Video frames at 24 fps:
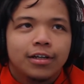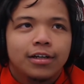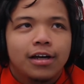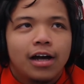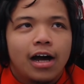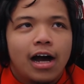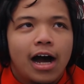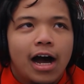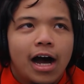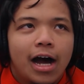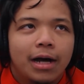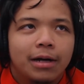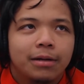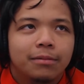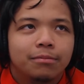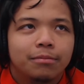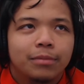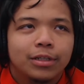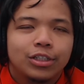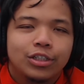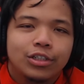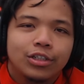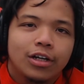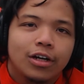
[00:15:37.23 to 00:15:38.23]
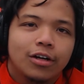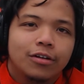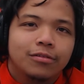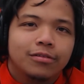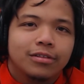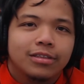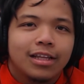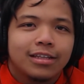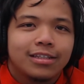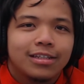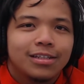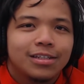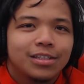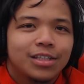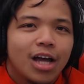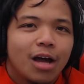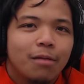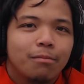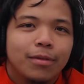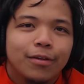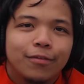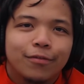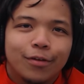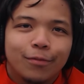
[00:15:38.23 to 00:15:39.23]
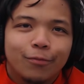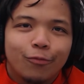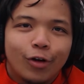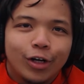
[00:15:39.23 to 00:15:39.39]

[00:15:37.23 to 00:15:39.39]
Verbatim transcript: Um, but you know, doesn't stop me from